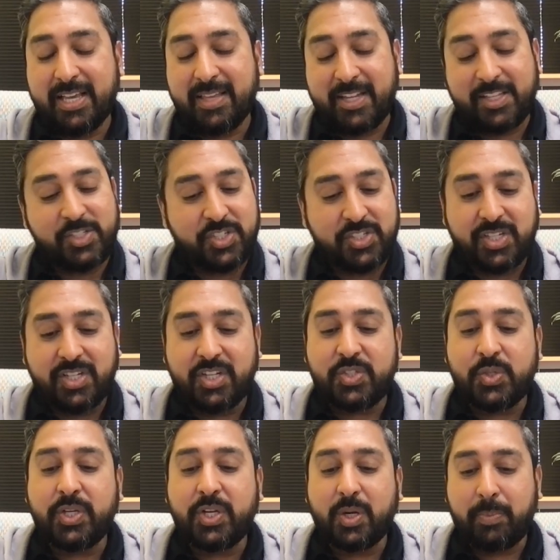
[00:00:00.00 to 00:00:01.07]
And that's just in a
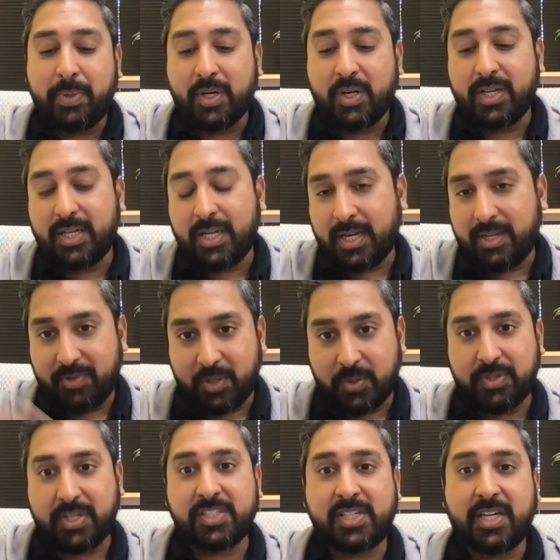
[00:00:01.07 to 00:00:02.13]
2-year period, not even
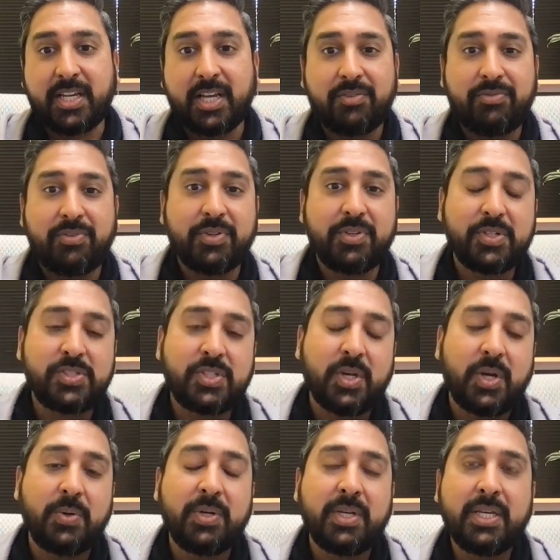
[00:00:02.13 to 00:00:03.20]
extending out further.
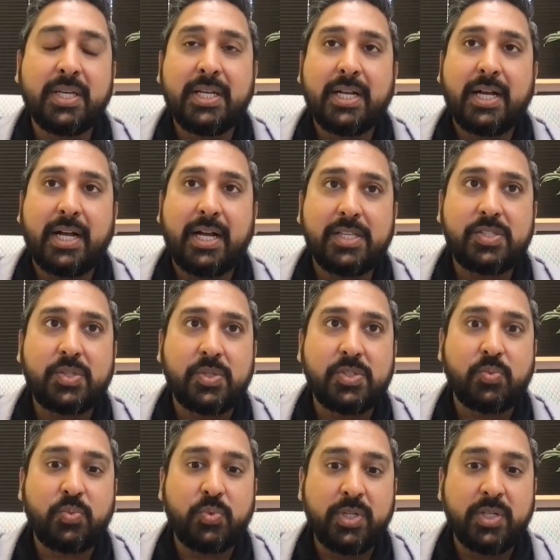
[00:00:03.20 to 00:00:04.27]
So there's
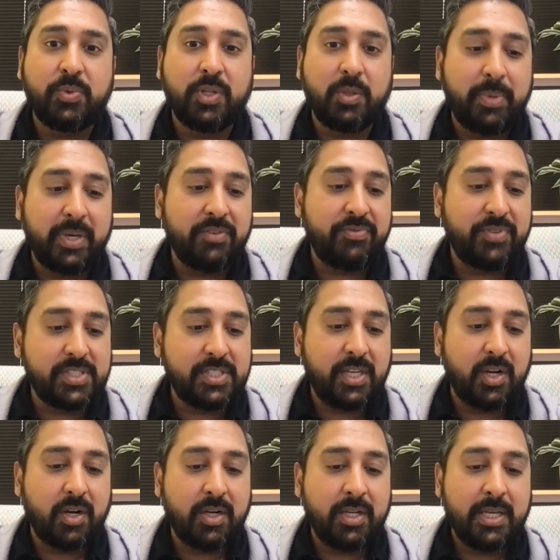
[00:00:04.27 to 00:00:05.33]
real benefits
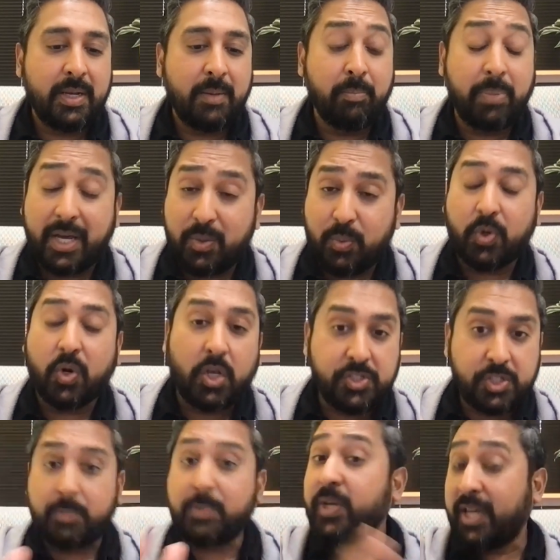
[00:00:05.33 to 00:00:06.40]
here. But we're also
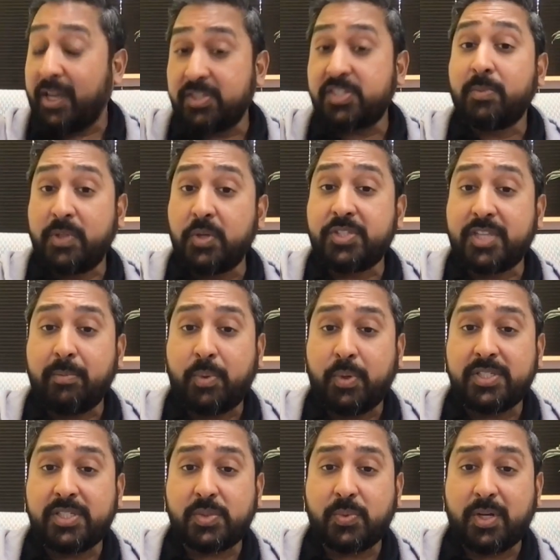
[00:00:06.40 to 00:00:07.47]
going to look at some of those
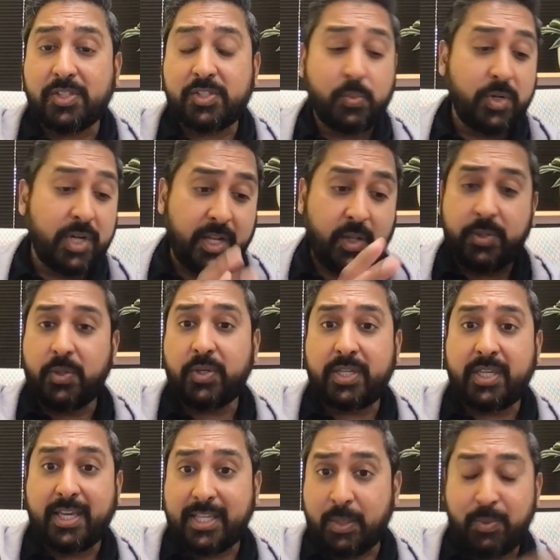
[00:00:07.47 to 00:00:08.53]
endpoints as well. So we're not only
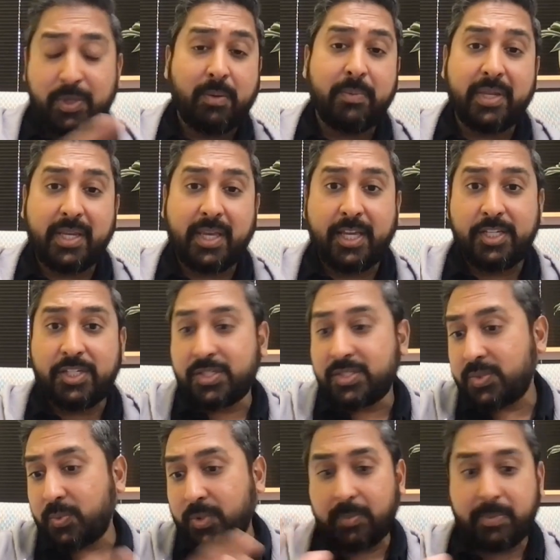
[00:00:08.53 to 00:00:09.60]
looking at can we get on
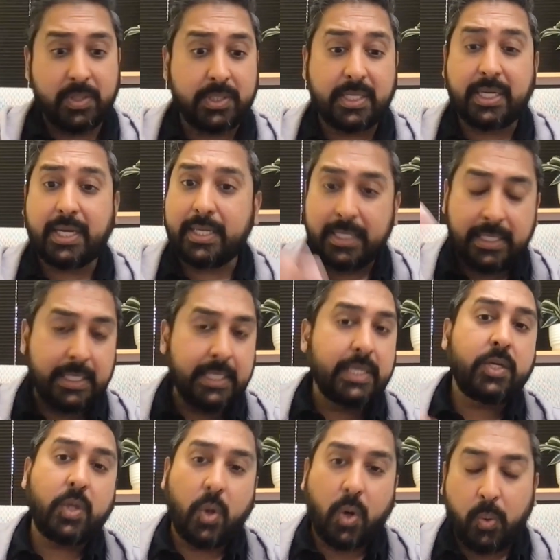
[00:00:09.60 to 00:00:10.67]
medications, we're going to be looking at,
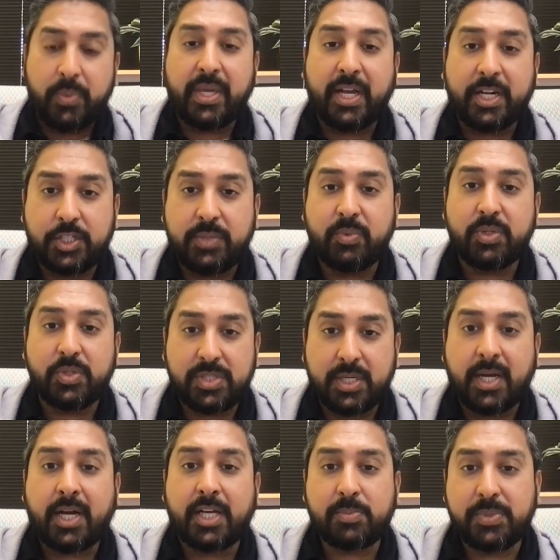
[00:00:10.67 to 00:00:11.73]
are we actually reducing
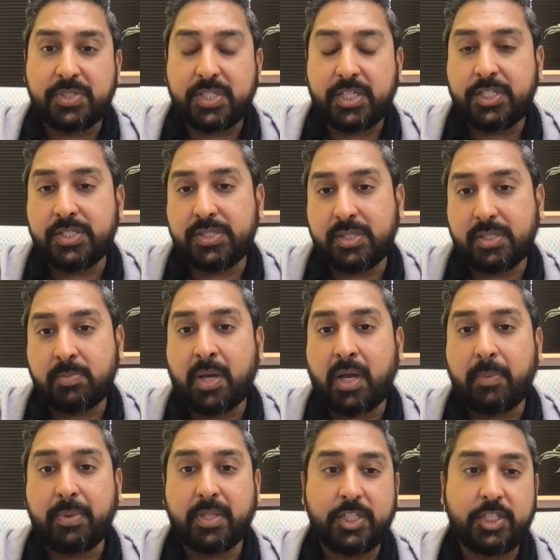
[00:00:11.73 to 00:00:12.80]
hospitalizations in this
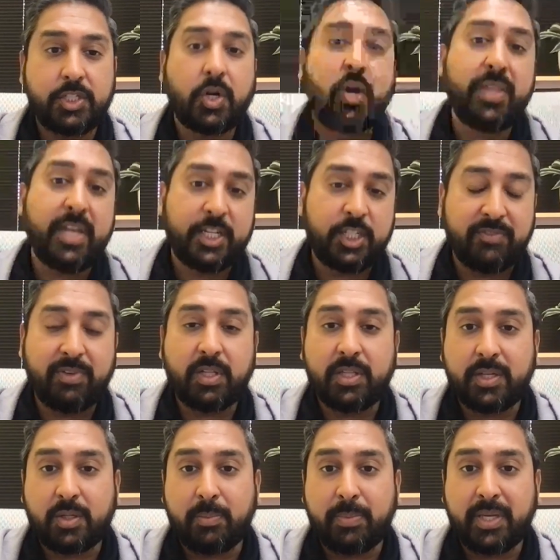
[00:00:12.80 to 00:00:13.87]
population? Are they actually having
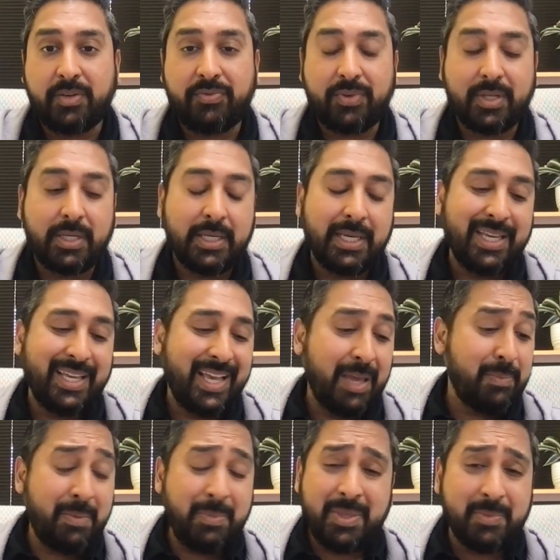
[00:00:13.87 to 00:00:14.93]
clinical benefit?
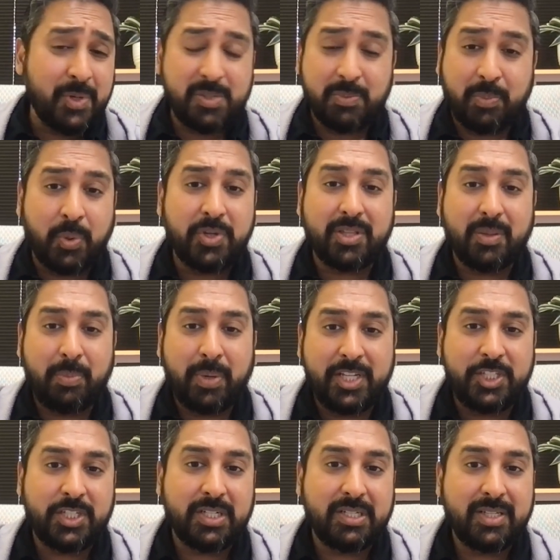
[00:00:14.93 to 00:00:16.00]
And maybe the most important to the
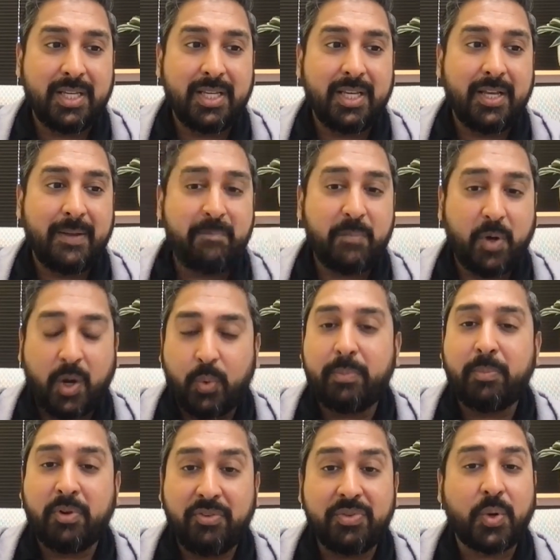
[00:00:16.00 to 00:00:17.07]
patient, are we
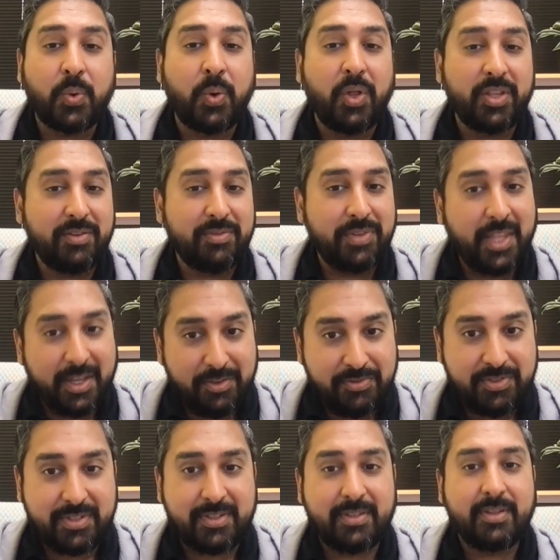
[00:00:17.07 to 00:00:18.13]
improving their quality of life?